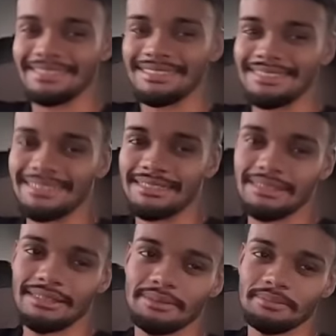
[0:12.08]
You like
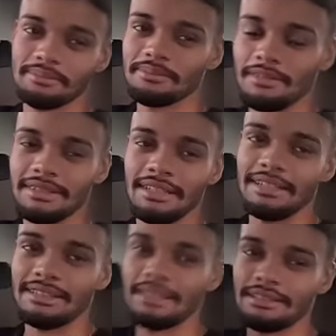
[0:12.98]
Thailand?
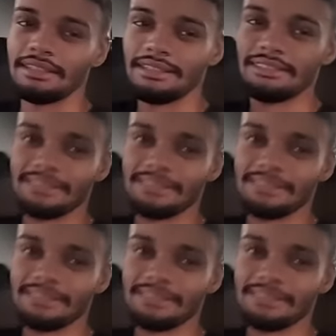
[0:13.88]
Yeah,